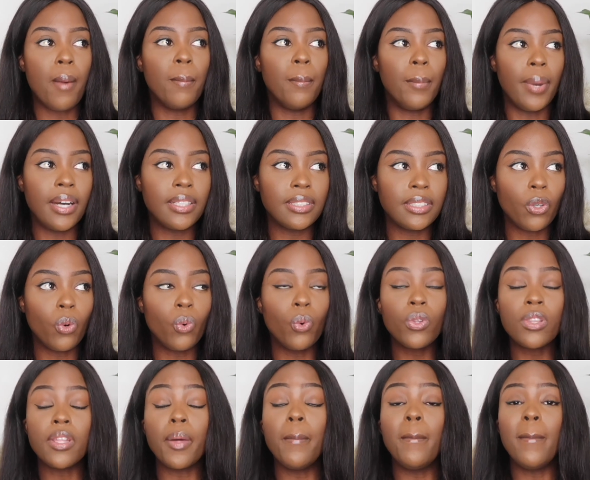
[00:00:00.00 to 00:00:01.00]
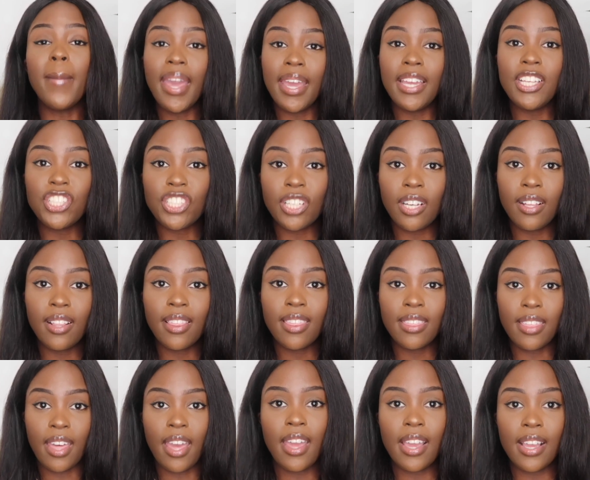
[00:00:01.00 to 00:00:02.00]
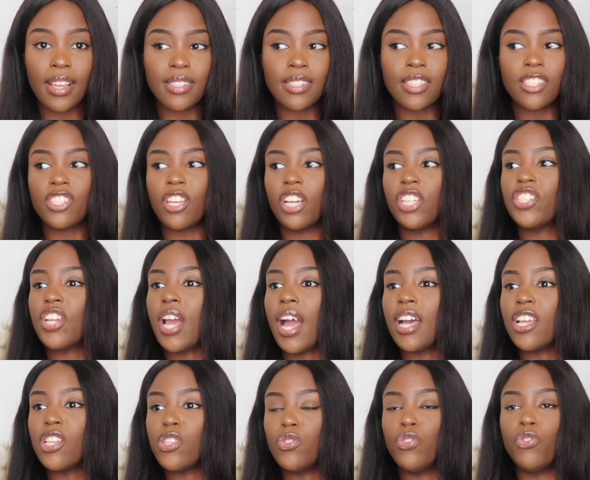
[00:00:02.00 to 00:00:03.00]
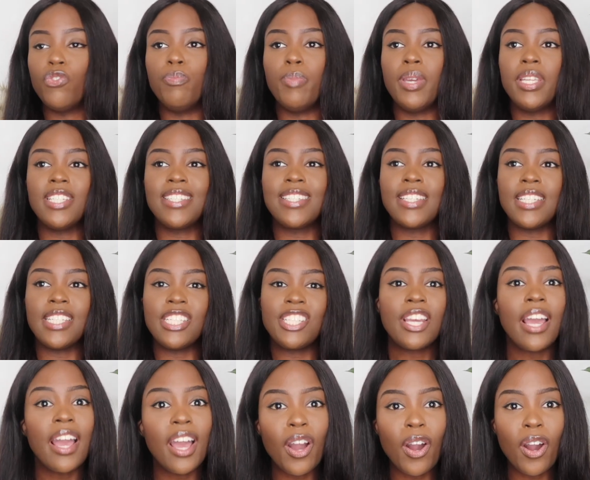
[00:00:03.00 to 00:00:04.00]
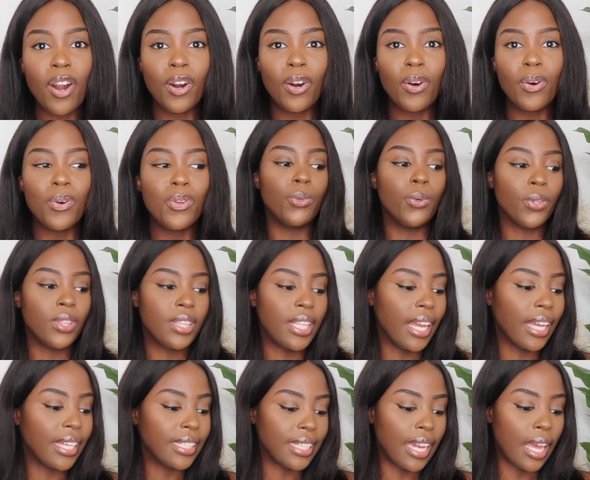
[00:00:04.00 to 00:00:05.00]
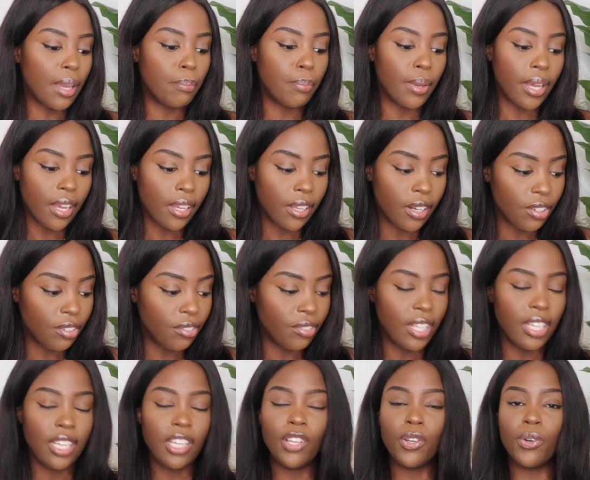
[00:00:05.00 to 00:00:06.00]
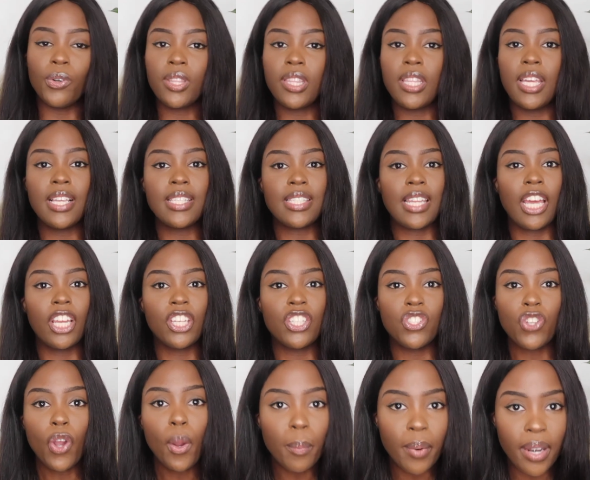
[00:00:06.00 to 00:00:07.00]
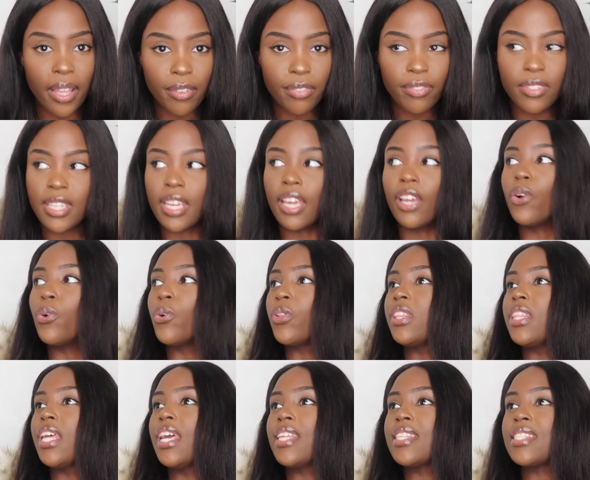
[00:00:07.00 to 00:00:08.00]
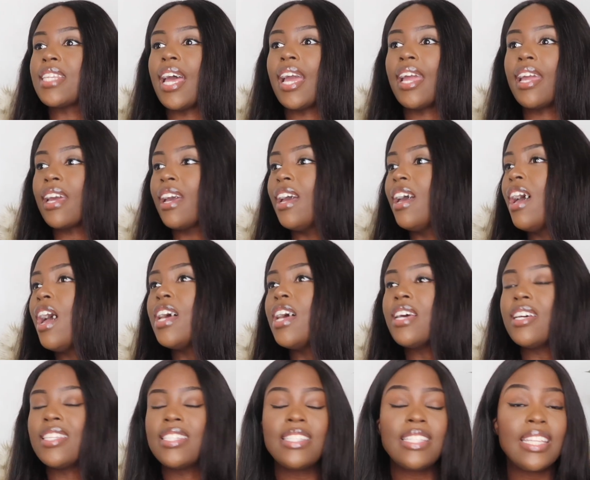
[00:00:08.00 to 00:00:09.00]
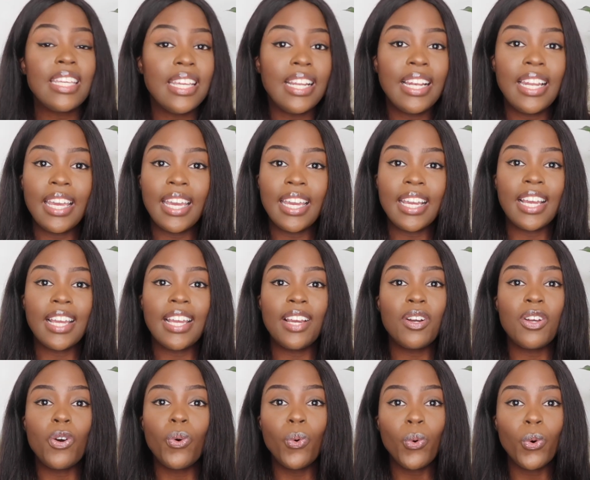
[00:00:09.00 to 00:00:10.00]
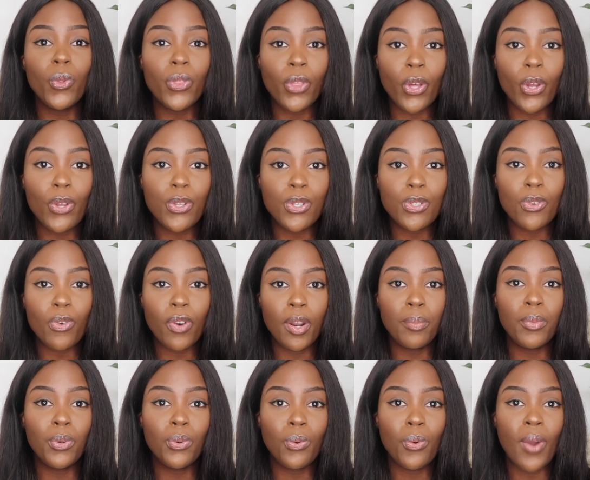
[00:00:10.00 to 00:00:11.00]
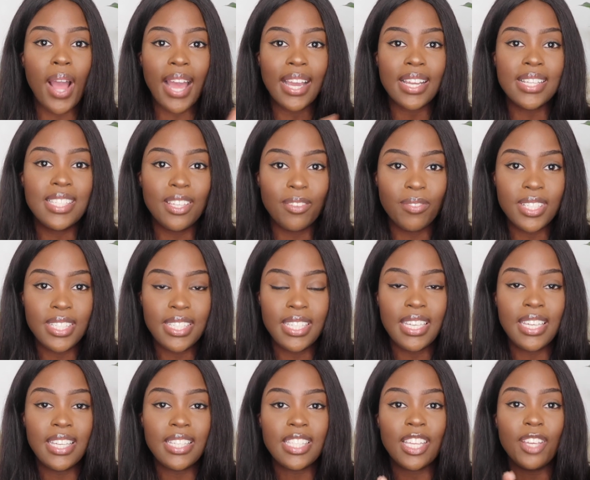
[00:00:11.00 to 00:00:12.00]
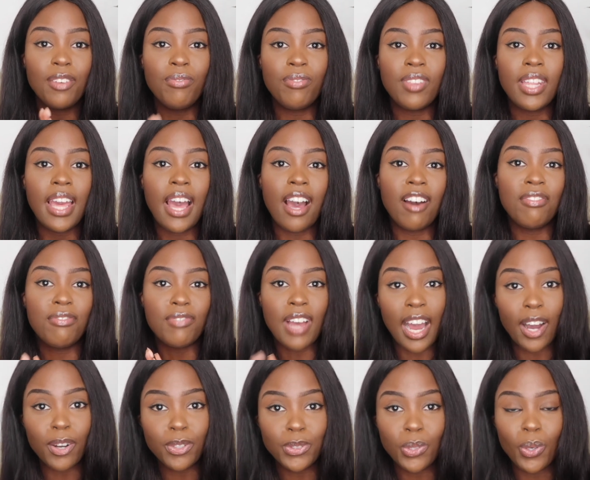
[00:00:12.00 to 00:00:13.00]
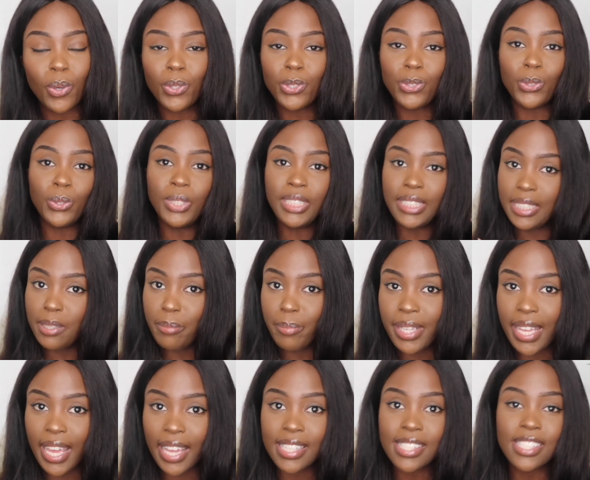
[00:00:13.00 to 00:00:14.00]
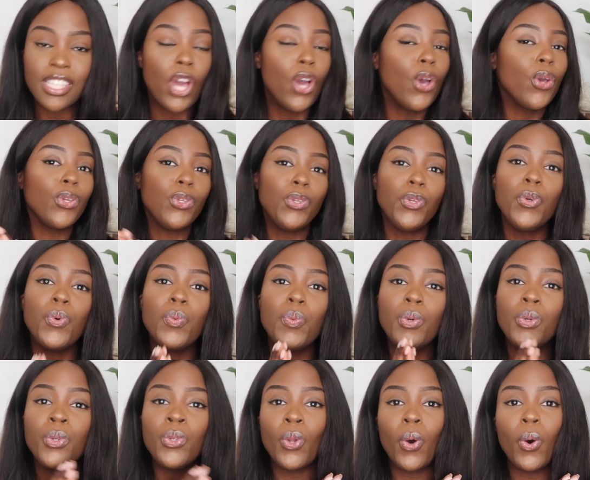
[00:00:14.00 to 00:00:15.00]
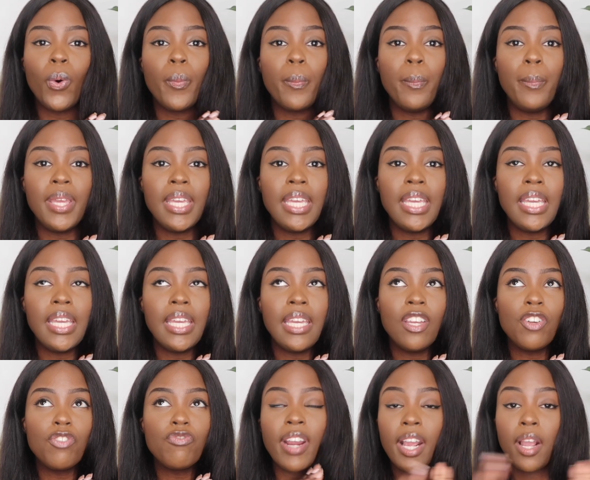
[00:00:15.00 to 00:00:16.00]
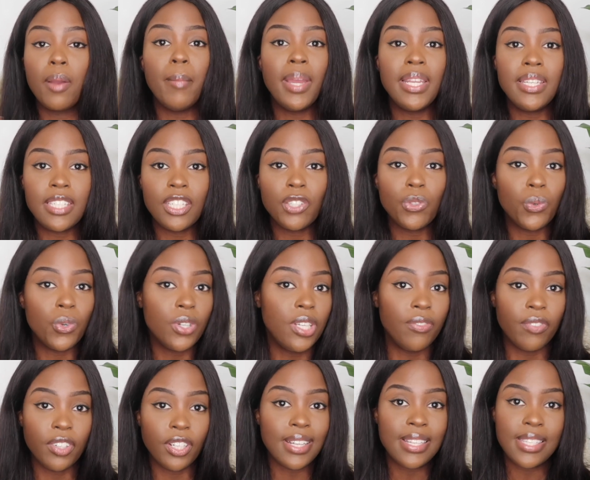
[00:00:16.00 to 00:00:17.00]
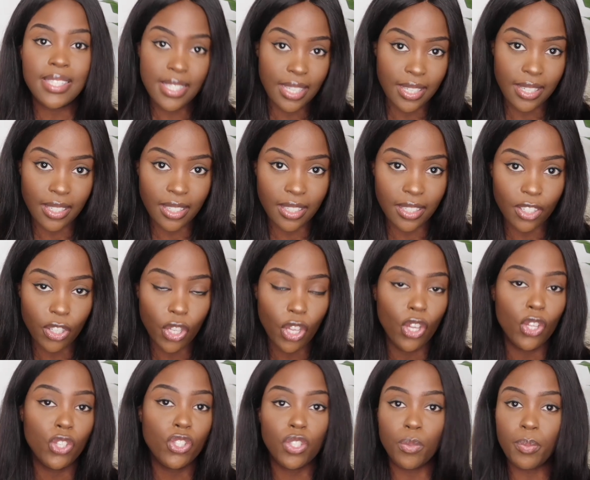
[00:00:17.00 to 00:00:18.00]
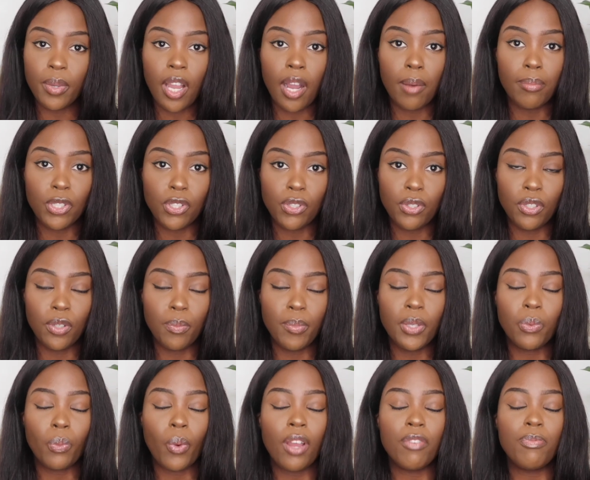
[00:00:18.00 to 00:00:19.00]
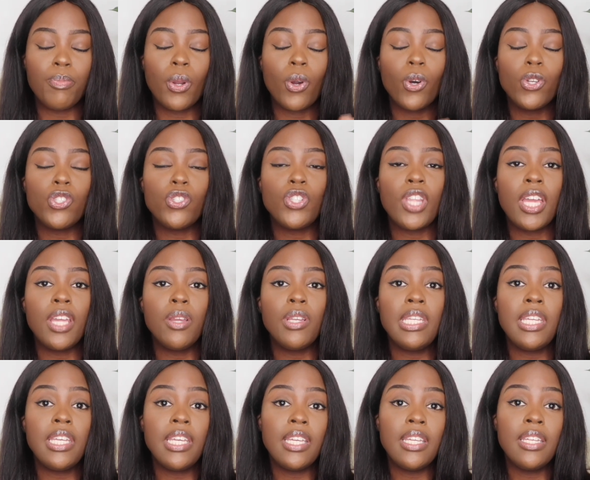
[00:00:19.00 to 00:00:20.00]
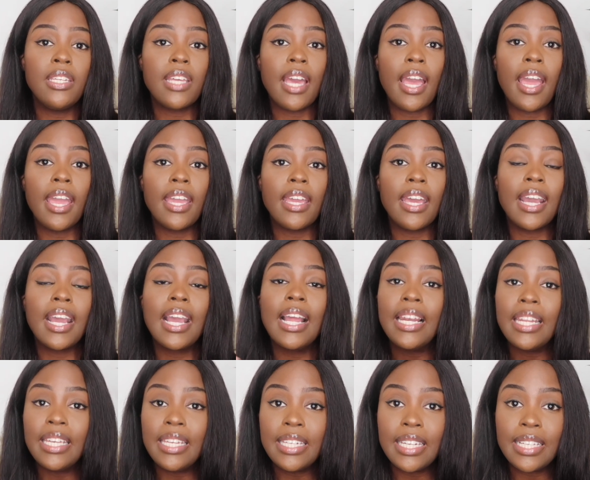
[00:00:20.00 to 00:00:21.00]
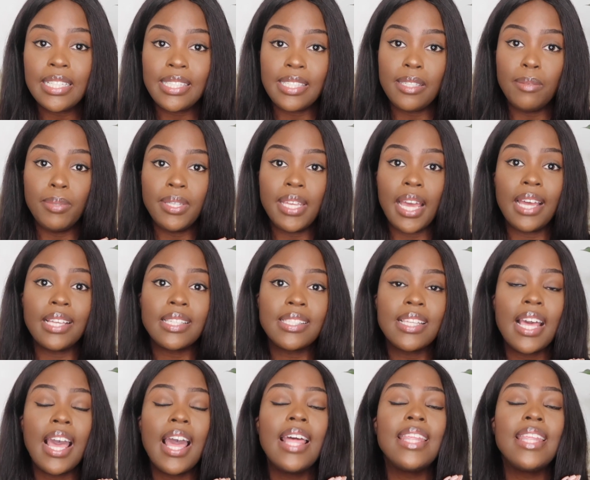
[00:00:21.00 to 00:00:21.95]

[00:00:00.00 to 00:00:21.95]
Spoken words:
But all the major things such as you've been to jail, or things like burglary, or things like shoplifting, or things like stealing, all those criminal activities, if they are found on your DBS, you will not be recommended or even considered to become a student midwife, because they need a clean DBS.